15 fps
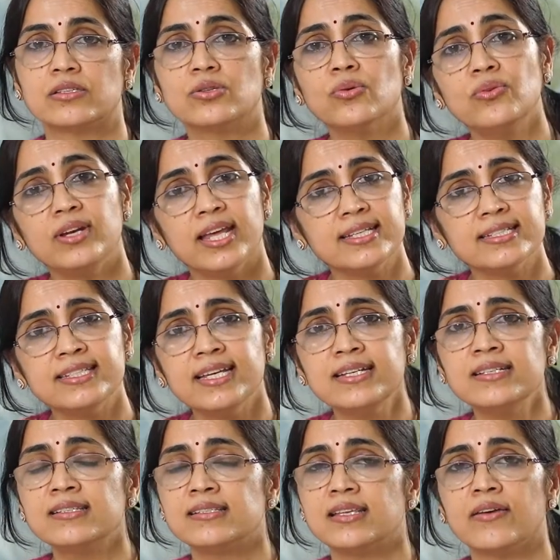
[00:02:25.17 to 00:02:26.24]
So less than
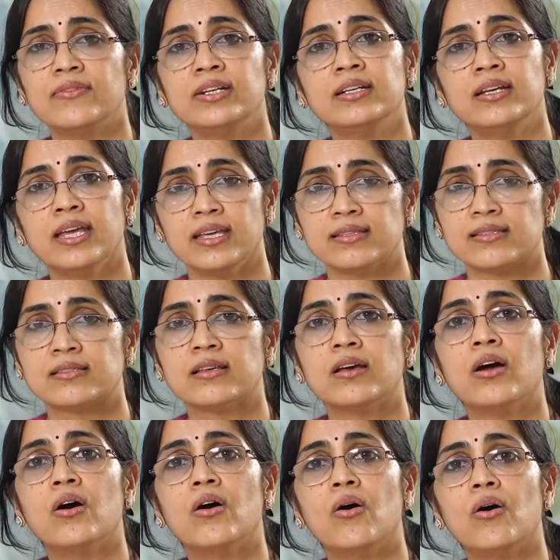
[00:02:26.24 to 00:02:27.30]
7 days
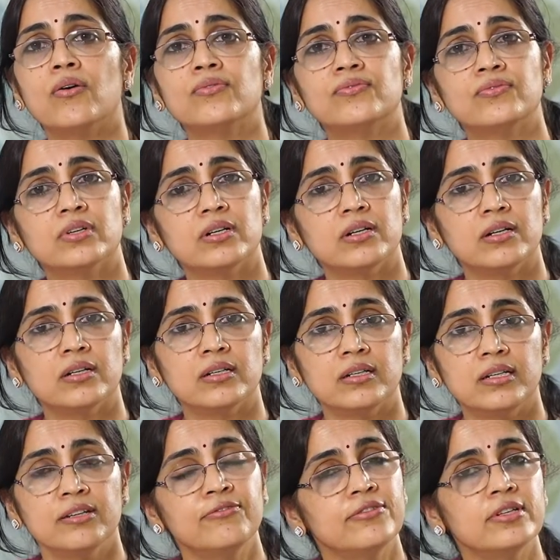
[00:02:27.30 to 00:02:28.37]
of
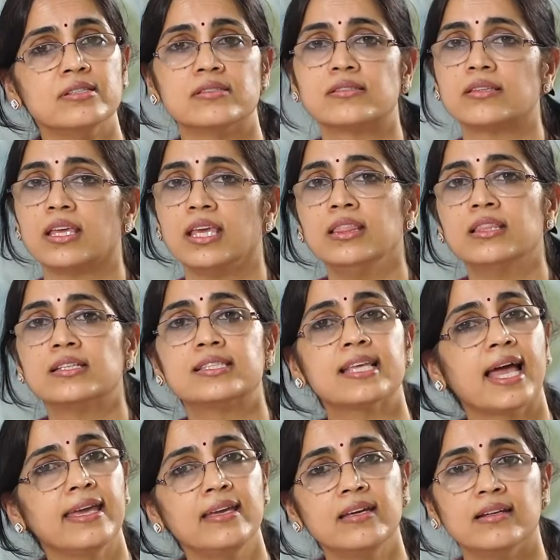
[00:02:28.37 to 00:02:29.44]
difference in the
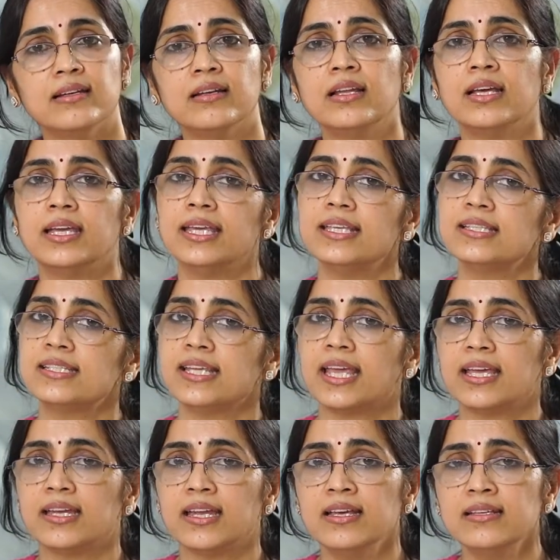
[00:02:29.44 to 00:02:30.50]
cycle is
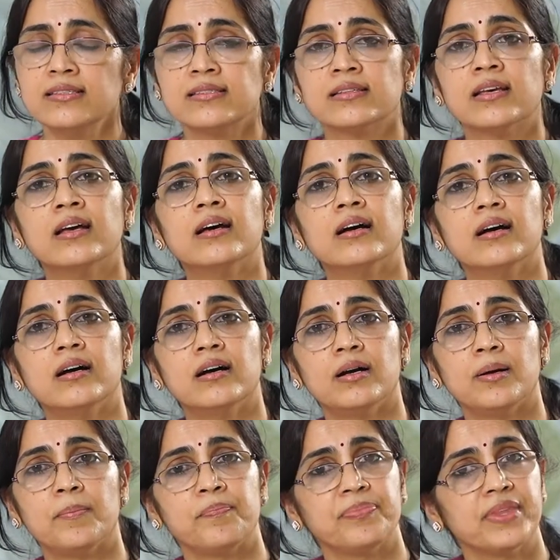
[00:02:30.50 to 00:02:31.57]
taken as
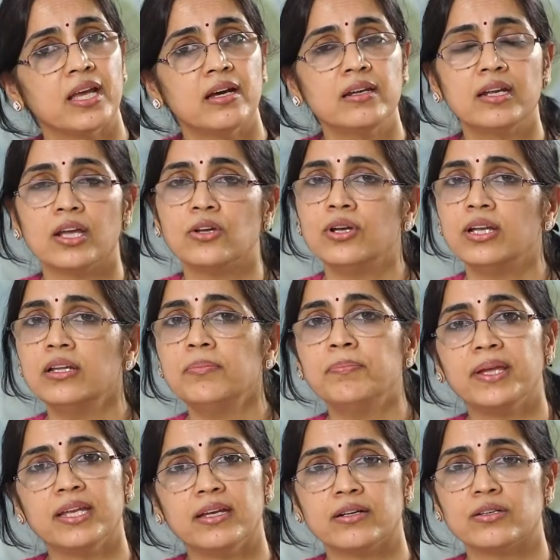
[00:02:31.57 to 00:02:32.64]
a regular
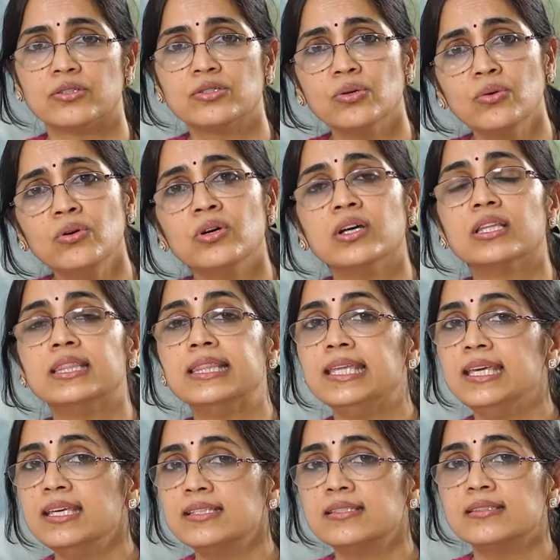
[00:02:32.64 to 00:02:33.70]
period. So
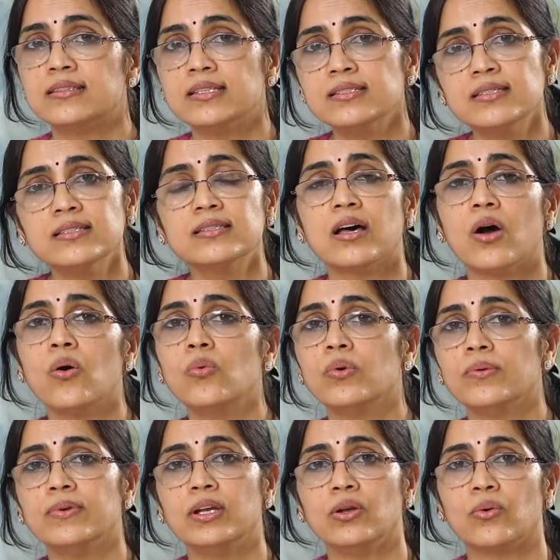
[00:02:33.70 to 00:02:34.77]
this is how we
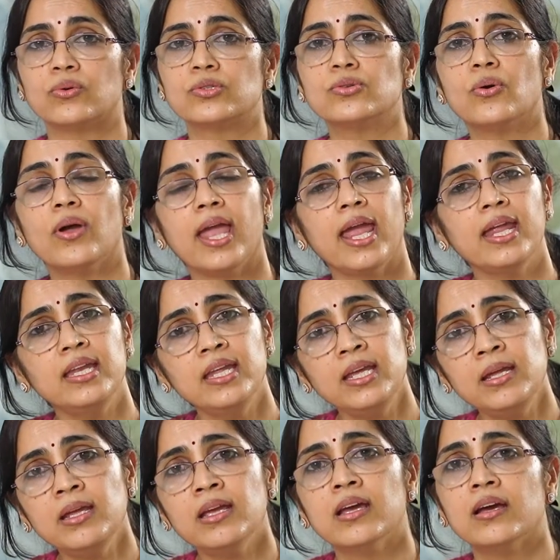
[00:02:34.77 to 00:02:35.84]
will know. So
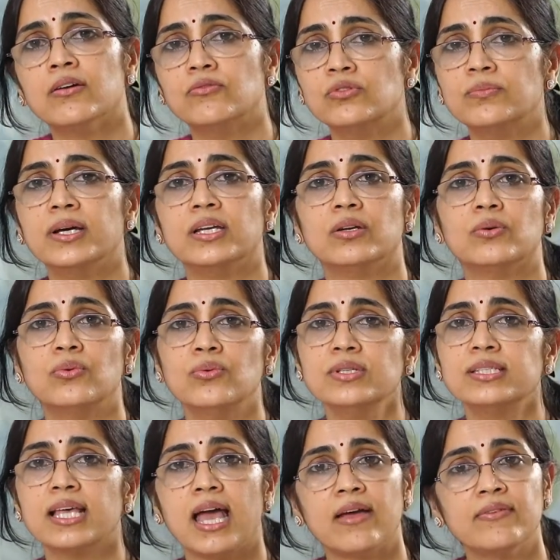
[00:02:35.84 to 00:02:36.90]
any woman who is
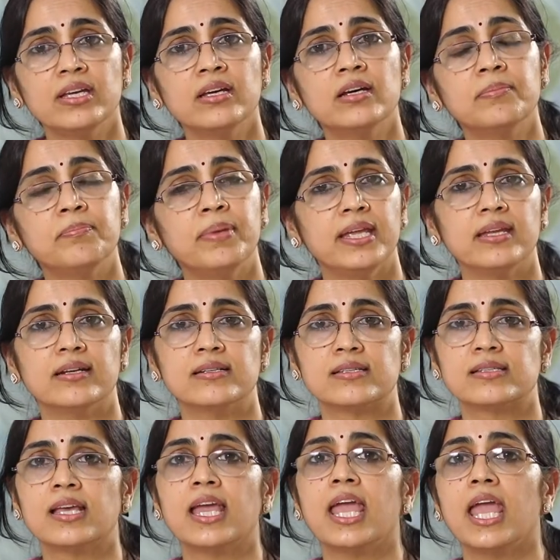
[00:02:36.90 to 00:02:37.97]
having her periods
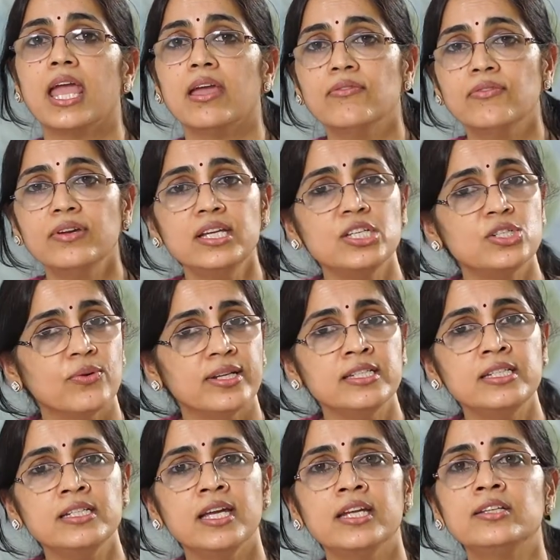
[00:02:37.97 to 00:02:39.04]
every
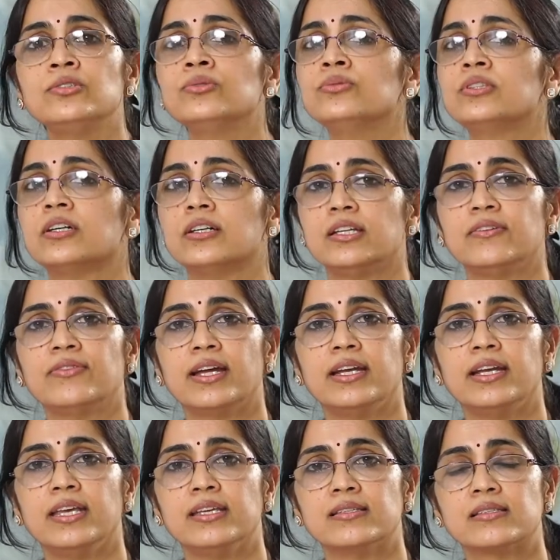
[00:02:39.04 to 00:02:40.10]
28 to 35
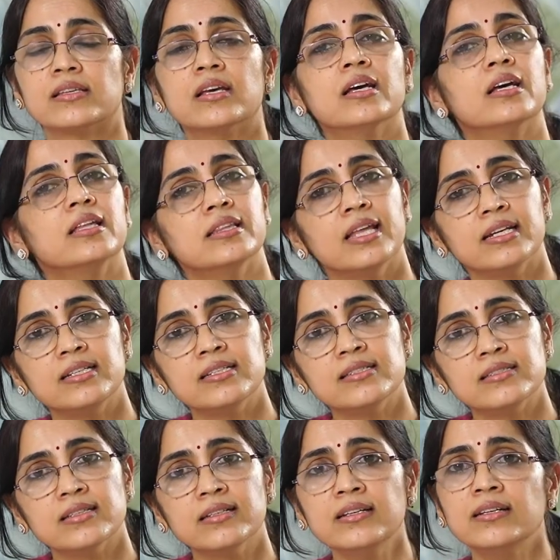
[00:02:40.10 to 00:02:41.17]
days, that is
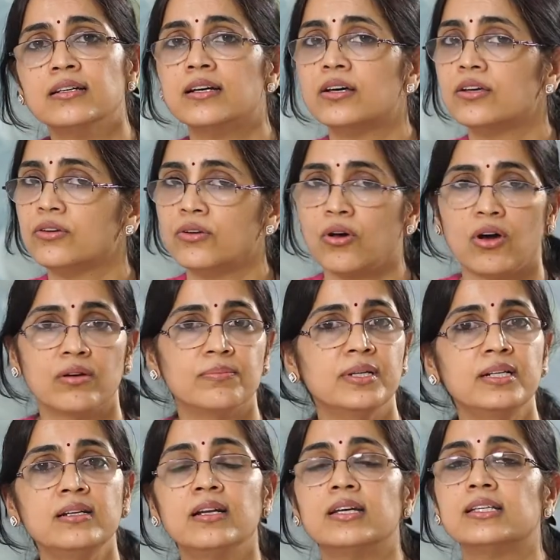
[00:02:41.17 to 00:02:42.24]
the
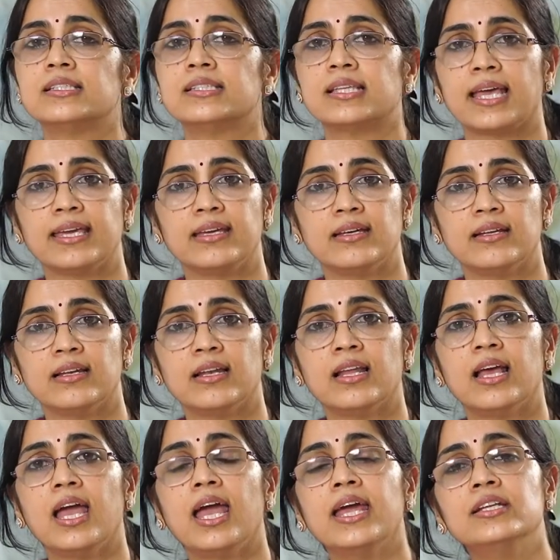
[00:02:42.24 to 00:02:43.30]
normal cycle,
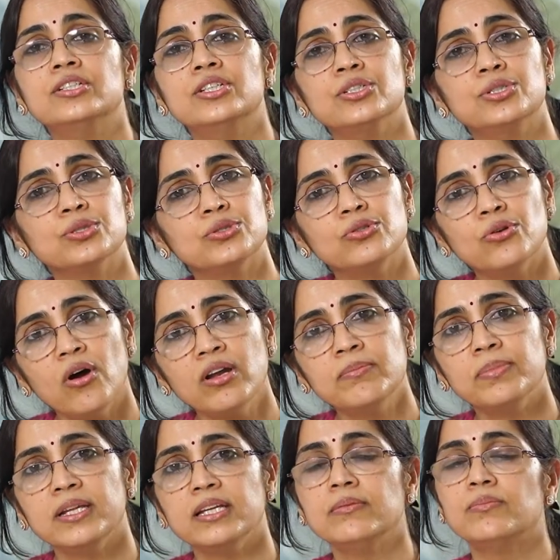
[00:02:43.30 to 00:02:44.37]
and she should not
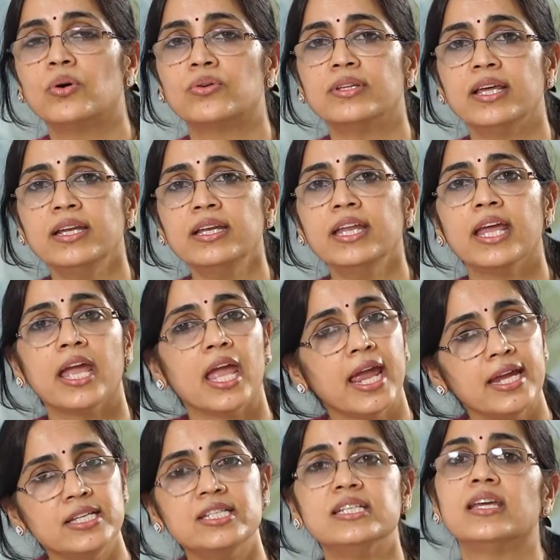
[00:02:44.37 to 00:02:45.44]
bleed more than
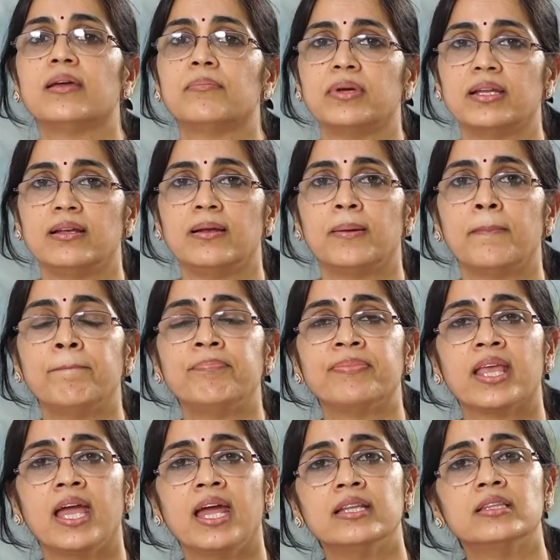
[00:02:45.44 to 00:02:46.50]
80 ml,
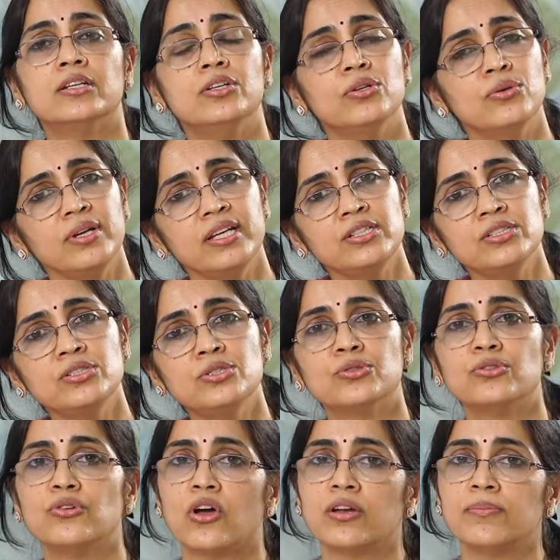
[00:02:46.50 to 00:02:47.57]
and the duration should
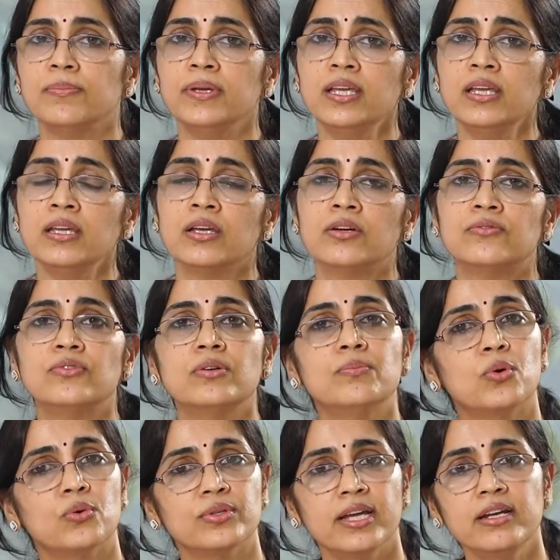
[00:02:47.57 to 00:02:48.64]
not be for
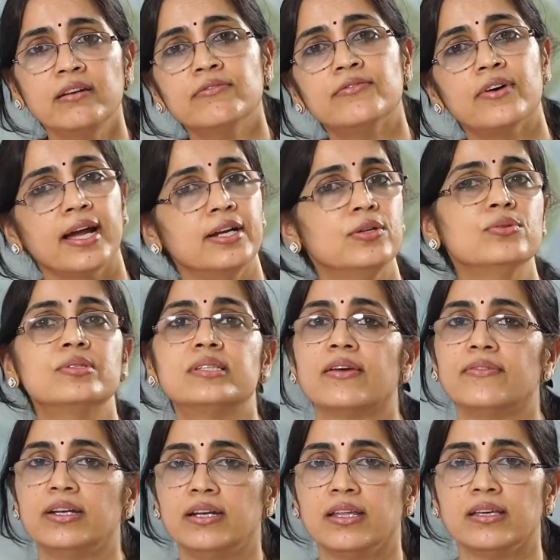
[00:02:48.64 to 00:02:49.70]
more than 5 to
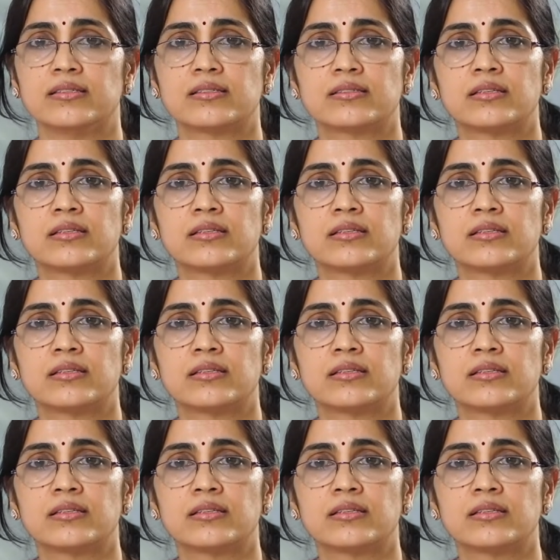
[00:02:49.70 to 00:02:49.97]
7 days.